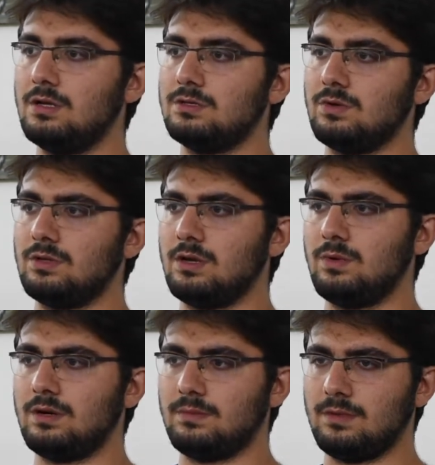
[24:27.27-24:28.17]
So they
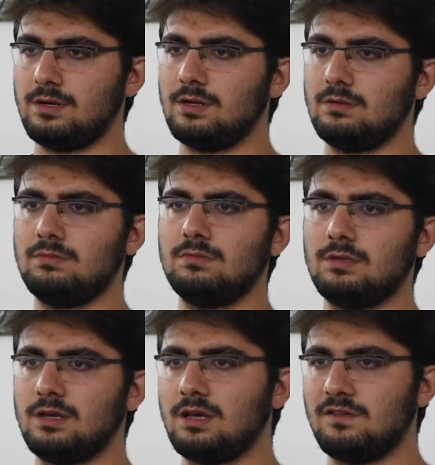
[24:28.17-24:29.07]
wanted money.
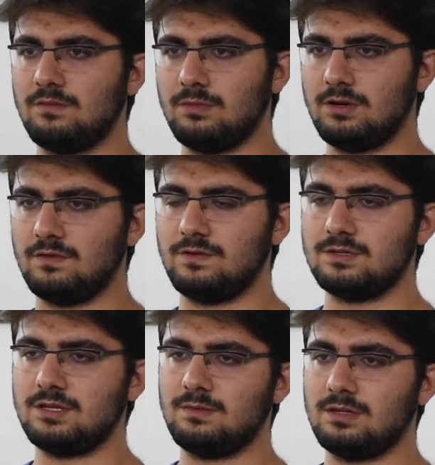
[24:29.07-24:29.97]
They gave him money the
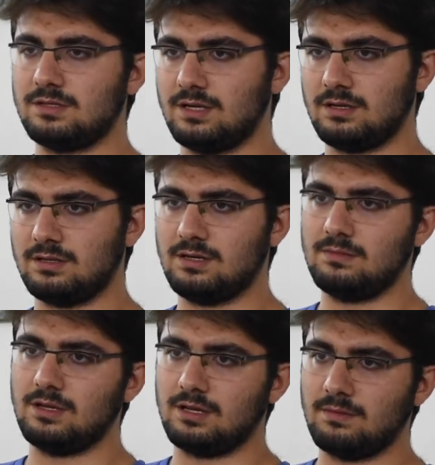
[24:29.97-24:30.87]
first time. And the second time
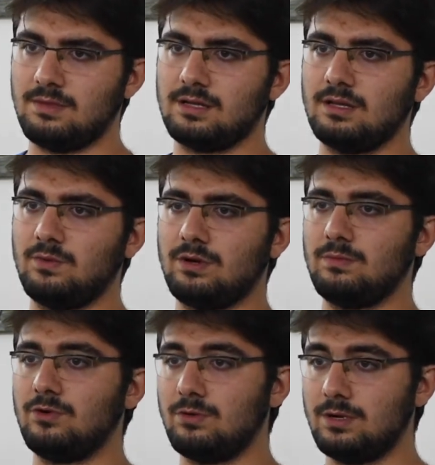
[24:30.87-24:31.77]
they came back, they wanted
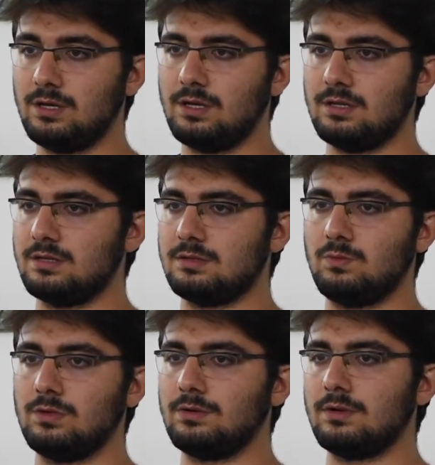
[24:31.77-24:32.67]
more money, and they said
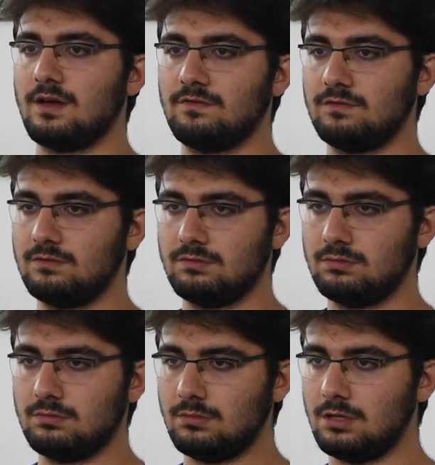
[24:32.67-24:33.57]
we don't have
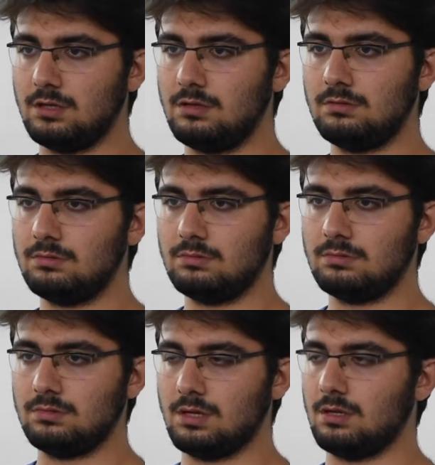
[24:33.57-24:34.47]
money.
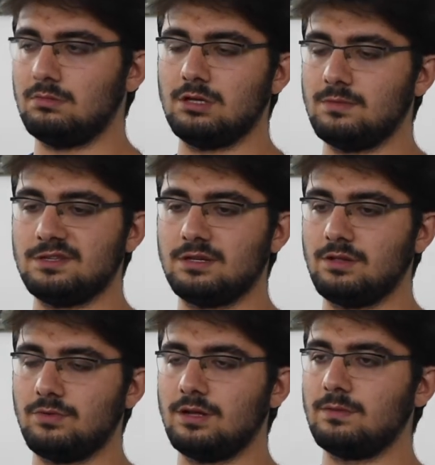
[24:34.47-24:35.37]
And they
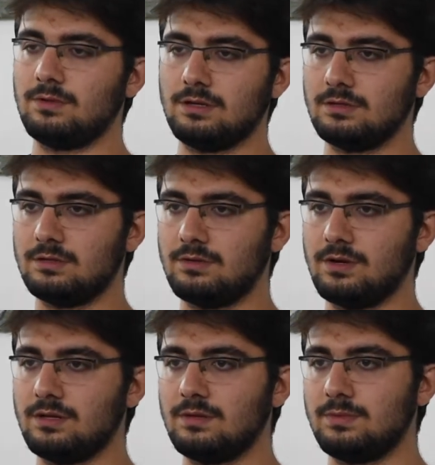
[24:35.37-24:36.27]
basically raided the
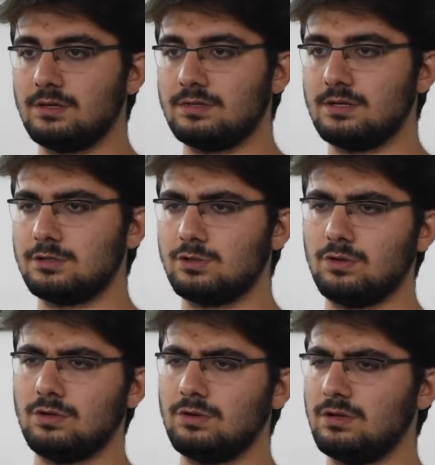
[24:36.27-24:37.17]
place. They
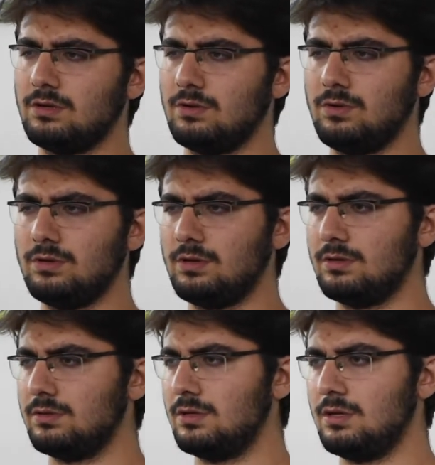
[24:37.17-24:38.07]
stole all the
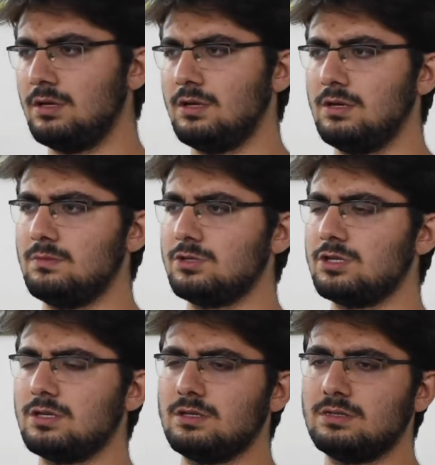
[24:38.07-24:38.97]

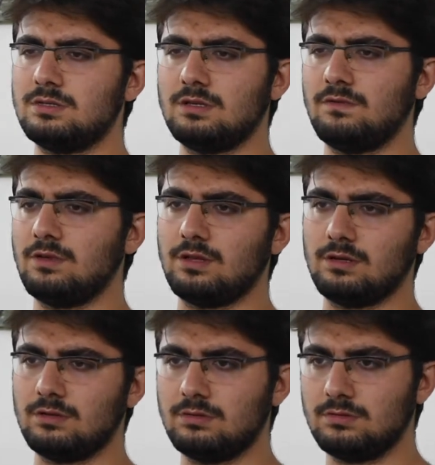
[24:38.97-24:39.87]
machines, everything.
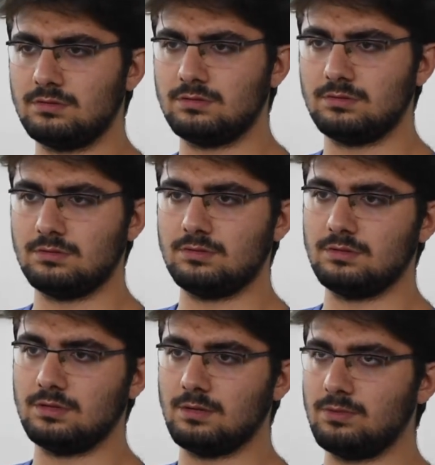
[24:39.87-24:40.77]

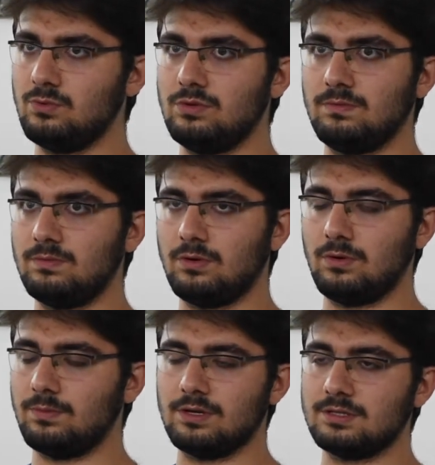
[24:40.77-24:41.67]
They blew the
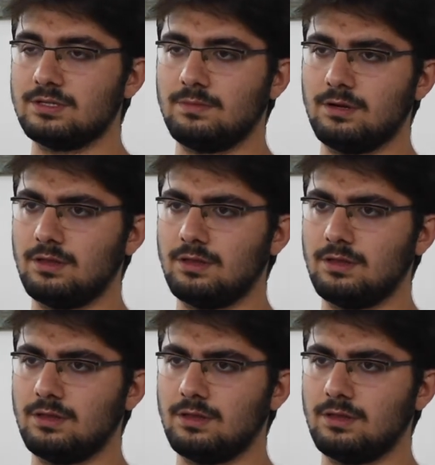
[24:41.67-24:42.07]
whole place up. I